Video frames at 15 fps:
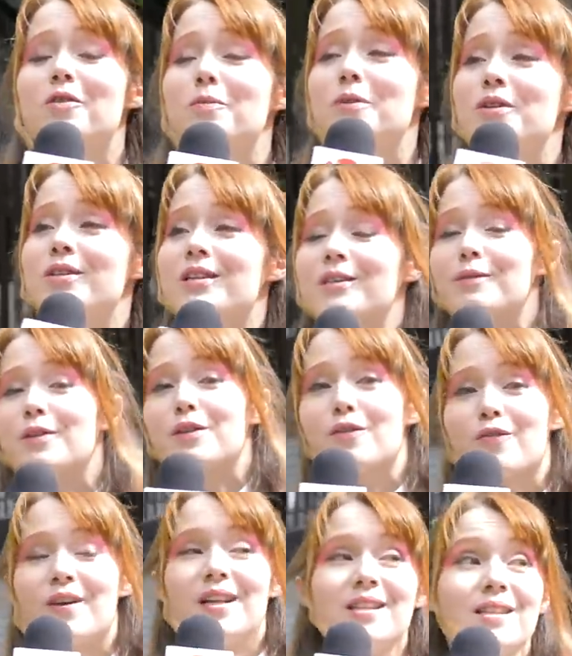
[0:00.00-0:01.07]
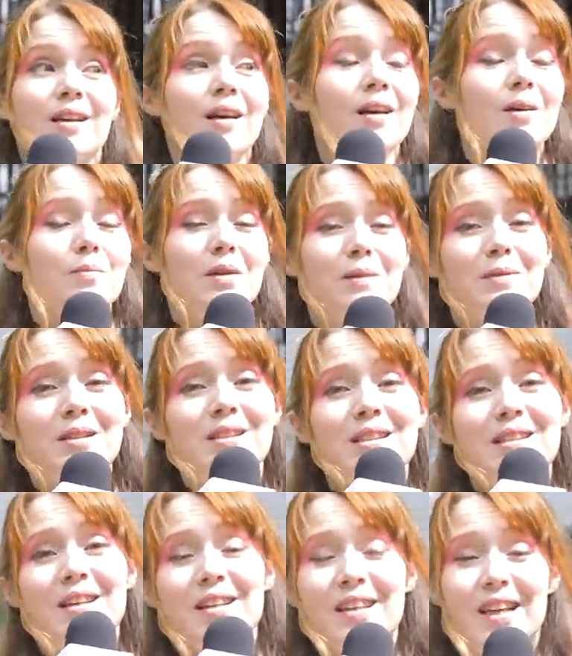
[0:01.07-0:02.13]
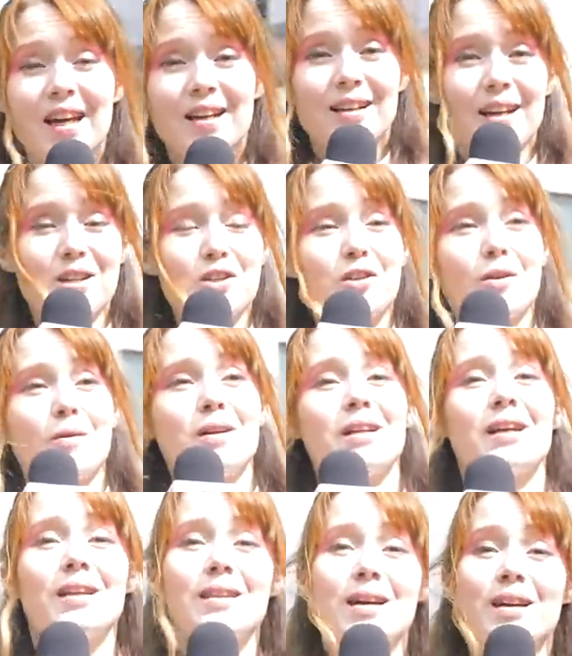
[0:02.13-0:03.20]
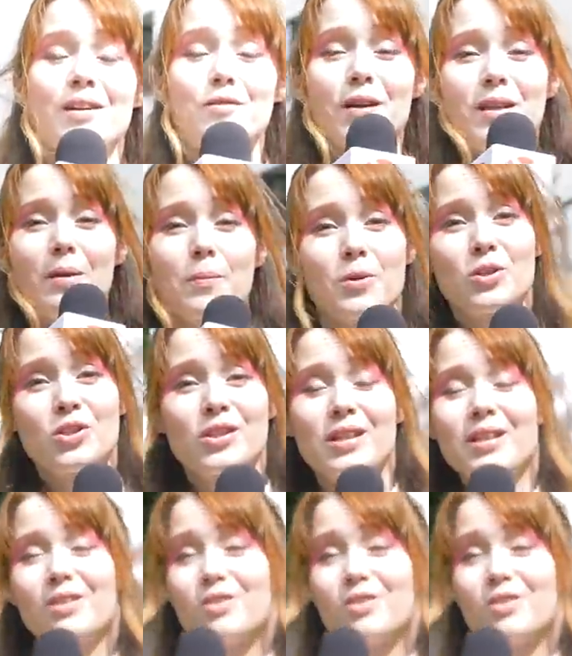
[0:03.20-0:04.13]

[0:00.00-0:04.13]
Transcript: or a musical with your friends, maybe see that you get an extra one and get that, invite that person in,